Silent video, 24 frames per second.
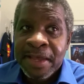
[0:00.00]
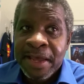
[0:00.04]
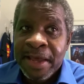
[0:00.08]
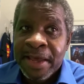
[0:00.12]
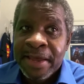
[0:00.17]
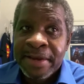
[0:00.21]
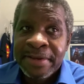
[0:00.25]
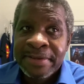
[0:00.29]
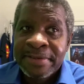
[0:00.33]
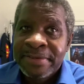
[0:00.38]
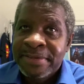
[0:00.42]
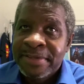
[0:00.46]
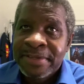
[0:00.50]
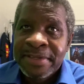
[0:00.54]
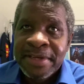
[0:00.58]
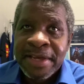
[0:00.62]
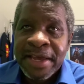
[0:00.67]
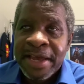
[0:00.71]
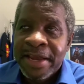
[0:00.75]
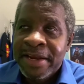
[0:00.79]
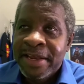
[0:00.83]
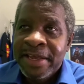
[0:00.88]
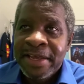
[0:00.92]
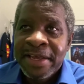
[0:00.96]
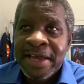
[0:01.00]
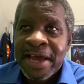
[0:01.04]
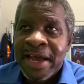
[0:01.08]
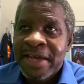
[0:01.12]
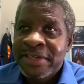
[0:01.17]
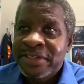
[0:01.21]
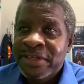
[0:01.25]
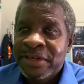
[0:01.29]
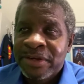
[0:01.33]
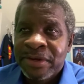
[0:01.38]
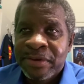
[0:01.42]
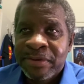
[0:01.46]
And and he
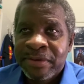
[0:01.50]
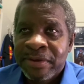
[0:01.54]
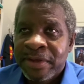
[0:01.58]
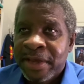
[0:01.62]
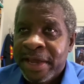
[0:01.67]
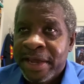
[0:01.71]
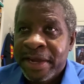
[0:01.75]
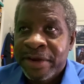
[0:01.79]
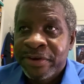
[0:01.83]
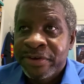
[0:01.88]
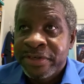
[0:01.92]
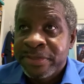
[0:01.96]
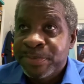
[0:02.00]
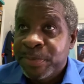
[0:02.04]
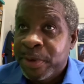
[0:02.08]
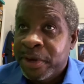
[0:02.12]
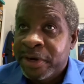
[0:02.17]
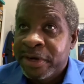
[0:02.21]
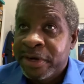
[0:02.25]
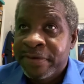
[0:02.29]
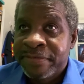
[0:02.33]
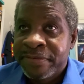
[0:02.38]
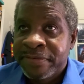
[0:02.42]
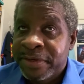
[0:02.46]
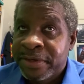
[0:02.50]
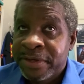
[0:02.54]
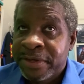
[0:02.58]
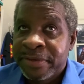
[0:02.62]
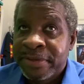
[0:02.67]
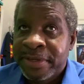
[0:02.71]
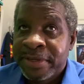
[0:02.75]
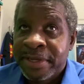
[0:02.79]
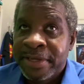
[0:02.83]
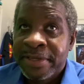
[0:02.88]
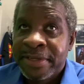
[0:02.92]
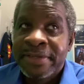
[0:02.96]
has to know. Edgar is smart enough to know
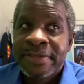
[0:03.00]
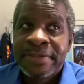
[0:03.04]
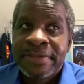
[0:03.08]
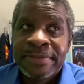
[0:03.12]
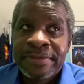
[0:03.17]
that